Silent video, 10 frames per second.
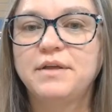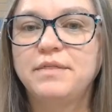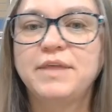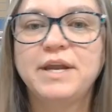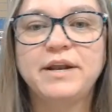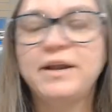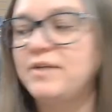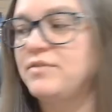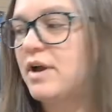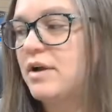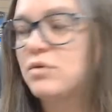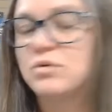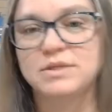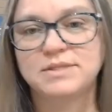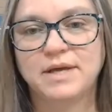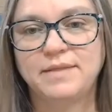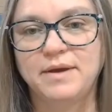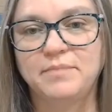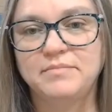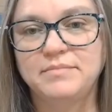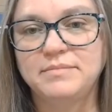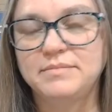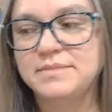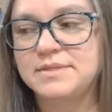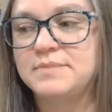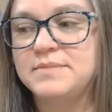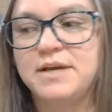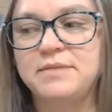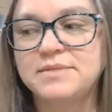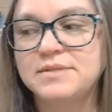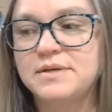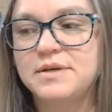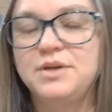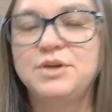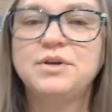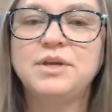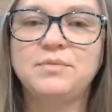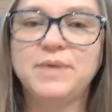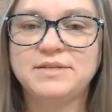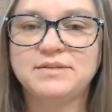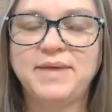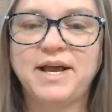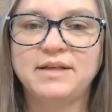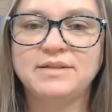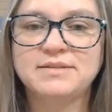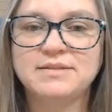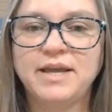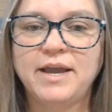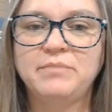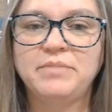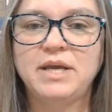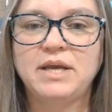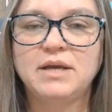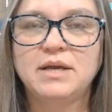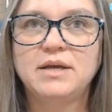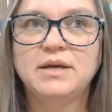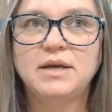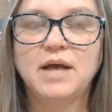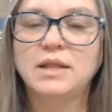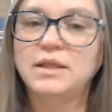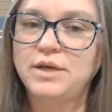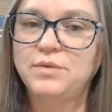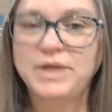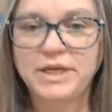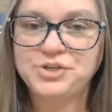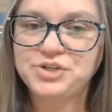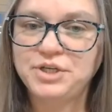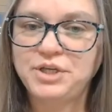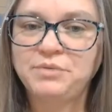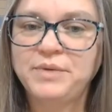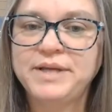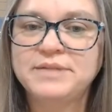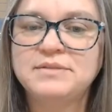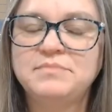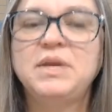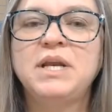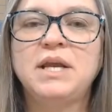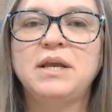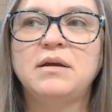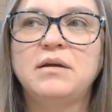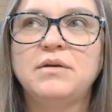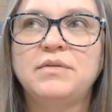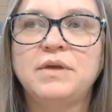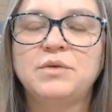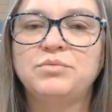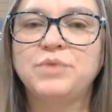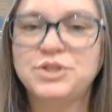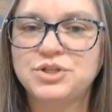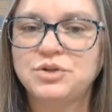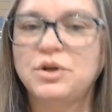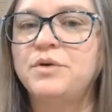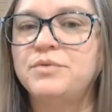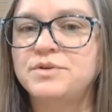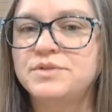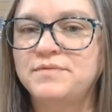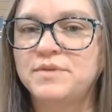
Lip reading: they didn't have cut cords on them. Sometimes your e-waste pallets can be a liquidation e-waste, meaning the original owners of the